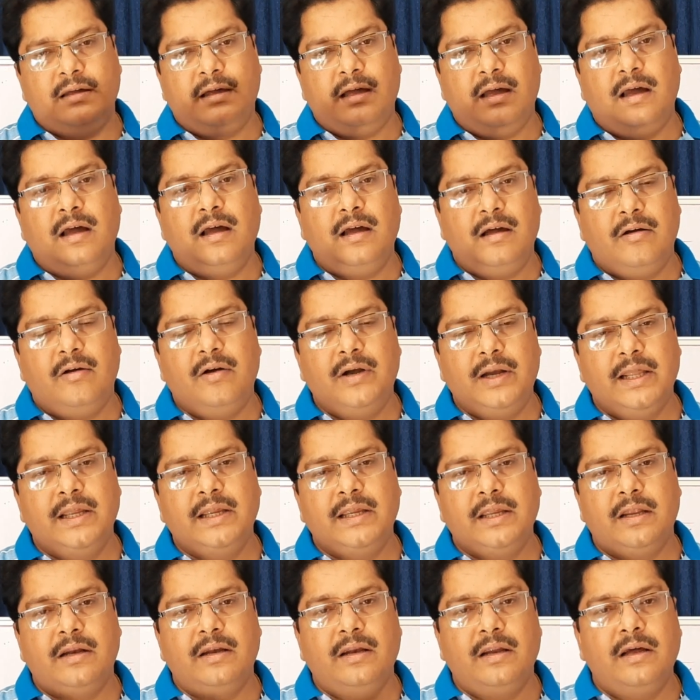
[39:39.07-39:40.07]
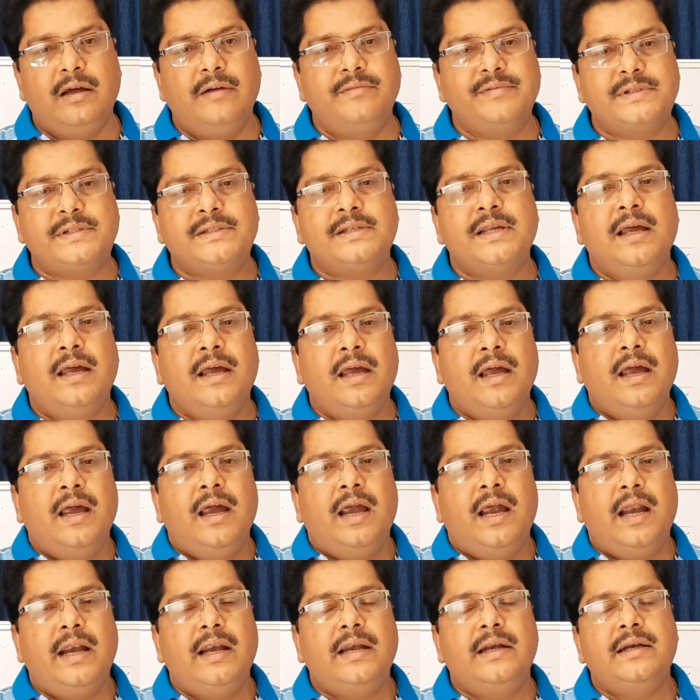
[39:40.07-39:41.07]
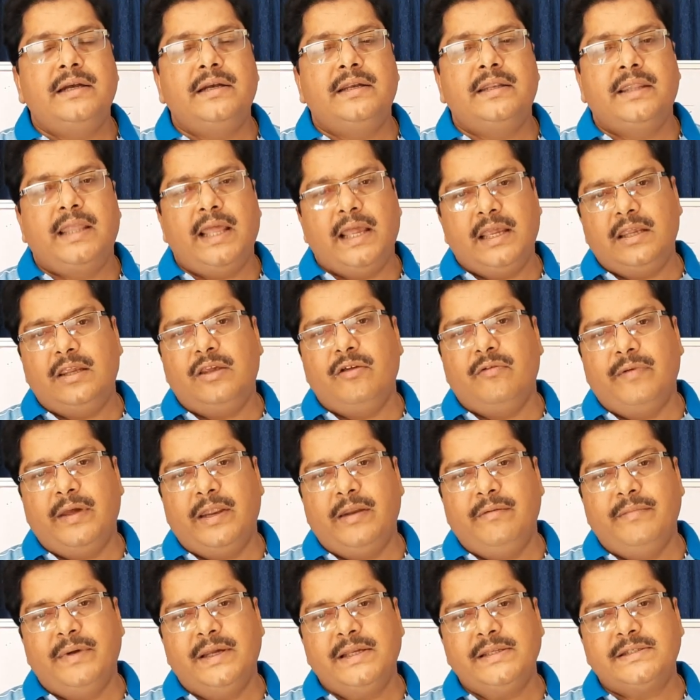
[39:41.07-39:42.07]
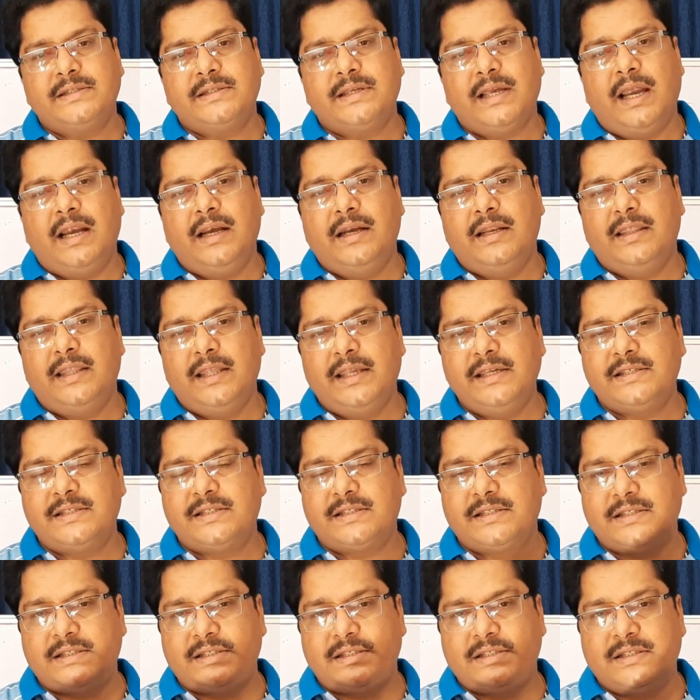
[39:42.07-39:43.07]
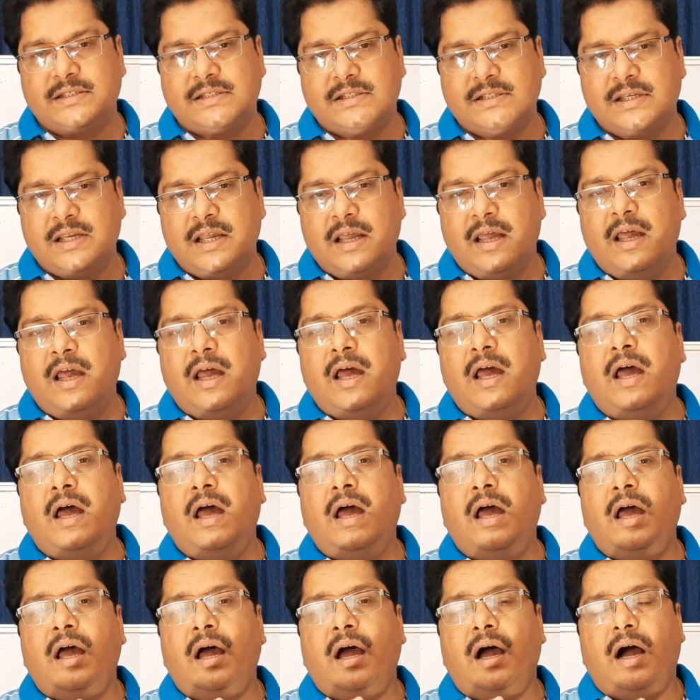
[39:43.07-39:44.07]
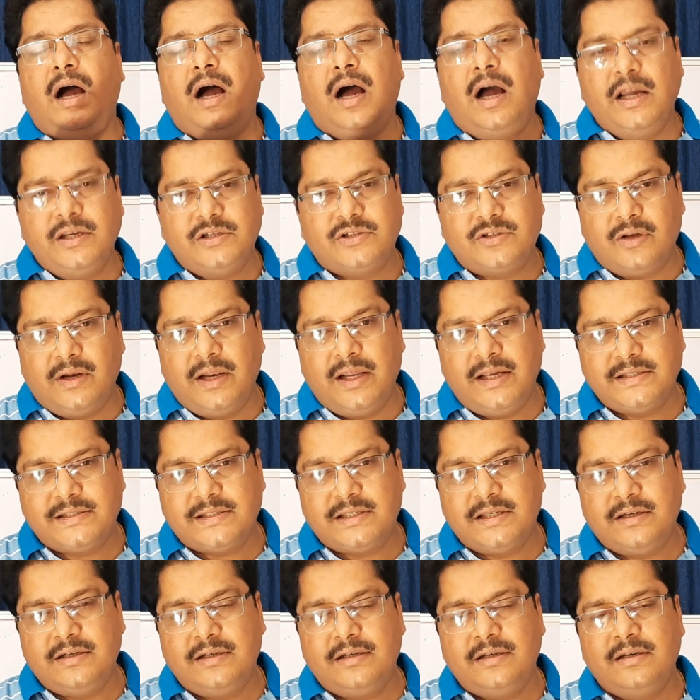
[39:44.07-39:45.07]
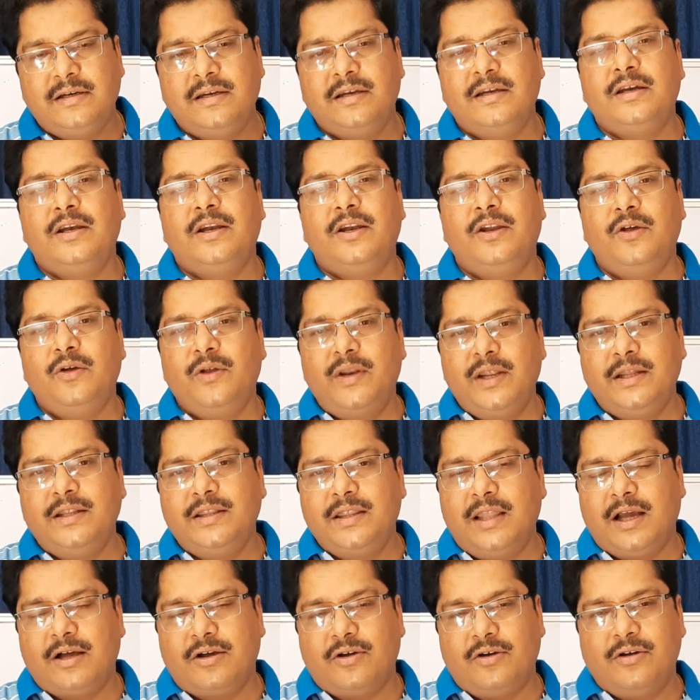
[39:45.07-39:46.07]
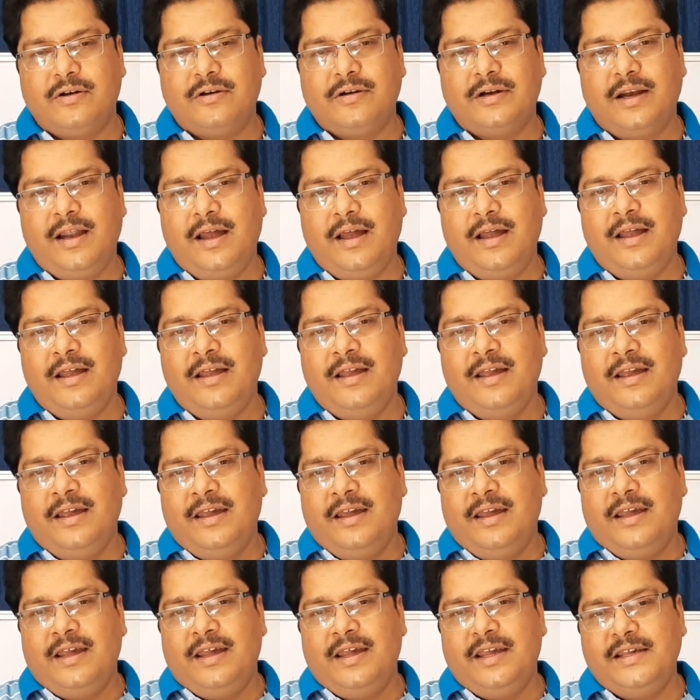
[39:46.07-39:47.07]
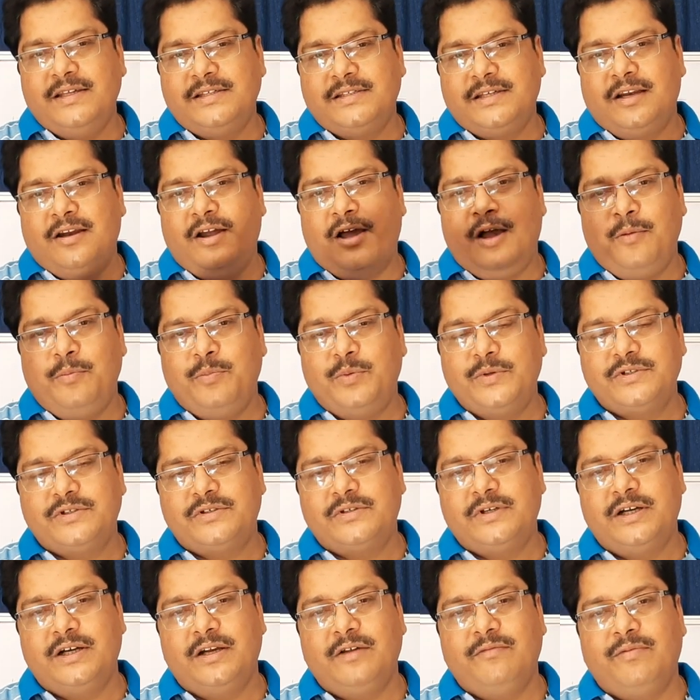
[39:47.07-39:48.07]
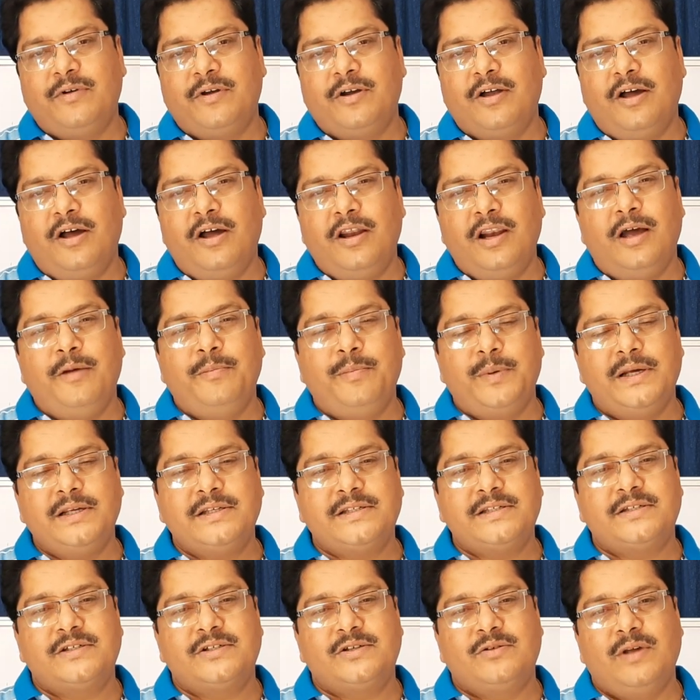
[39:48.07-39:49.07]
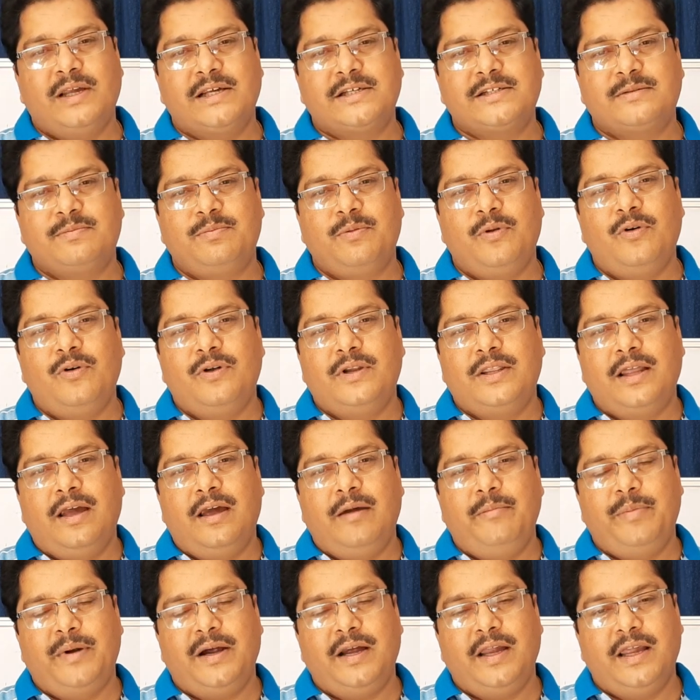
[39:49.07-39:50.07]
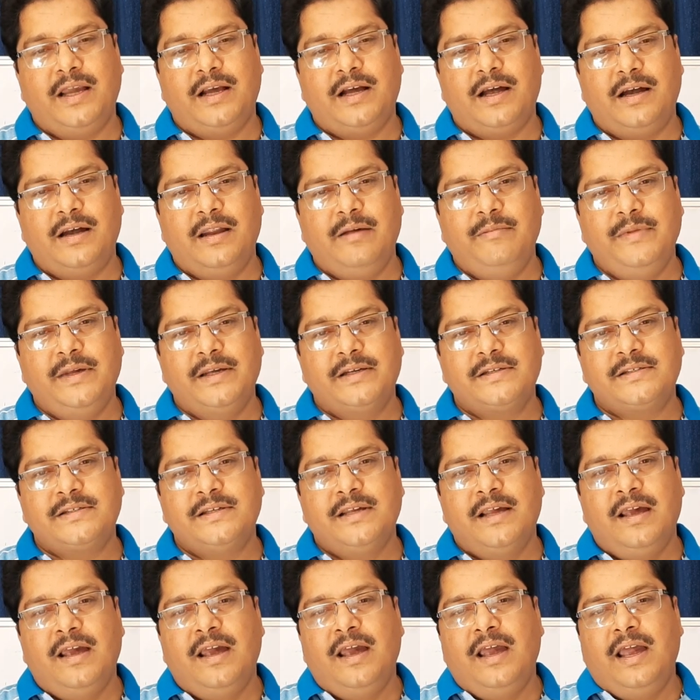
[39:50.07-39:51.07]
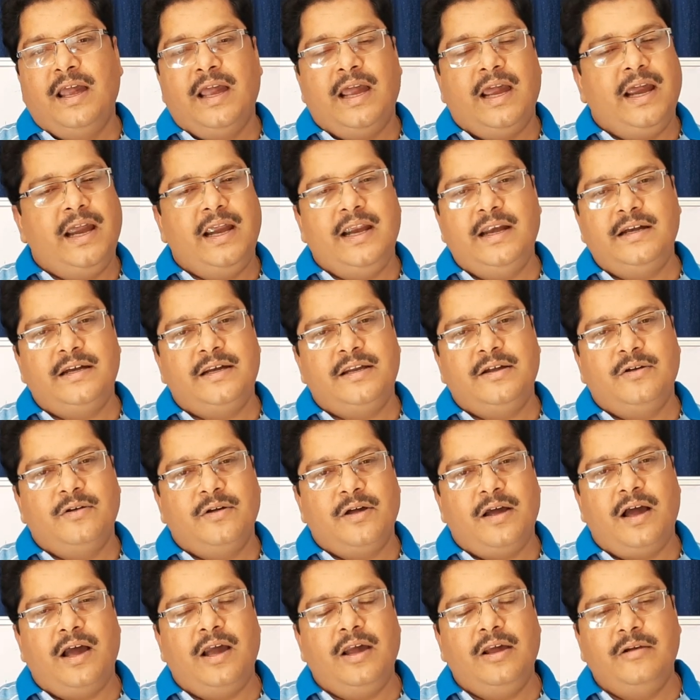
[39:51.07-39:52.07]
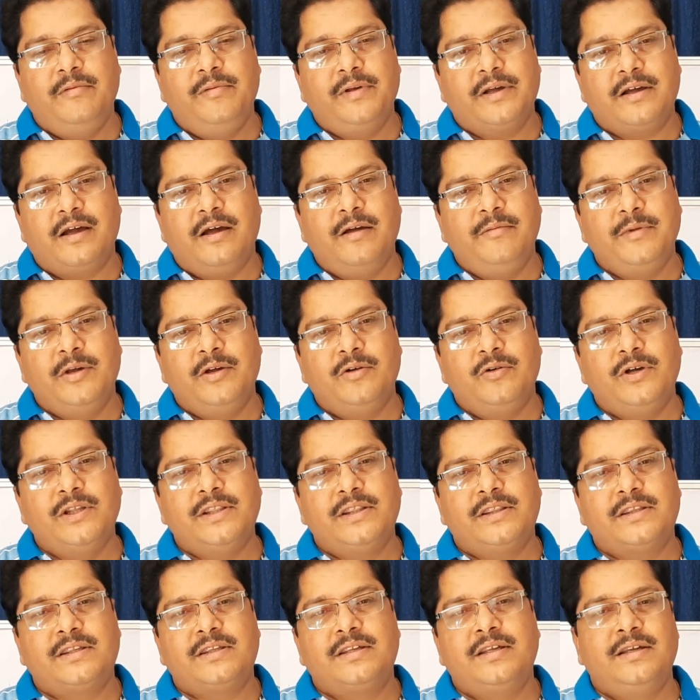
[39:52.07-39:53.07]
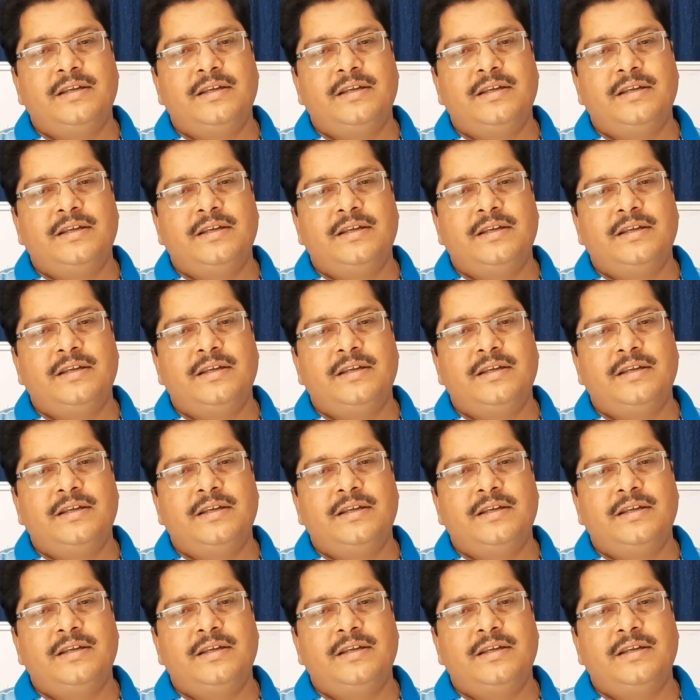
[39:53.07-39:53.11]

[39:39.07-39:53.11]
holding your nerves, and thank you very much. And this isolation during the corona is an opportunity for all of us to explore the academics, and I will be coming with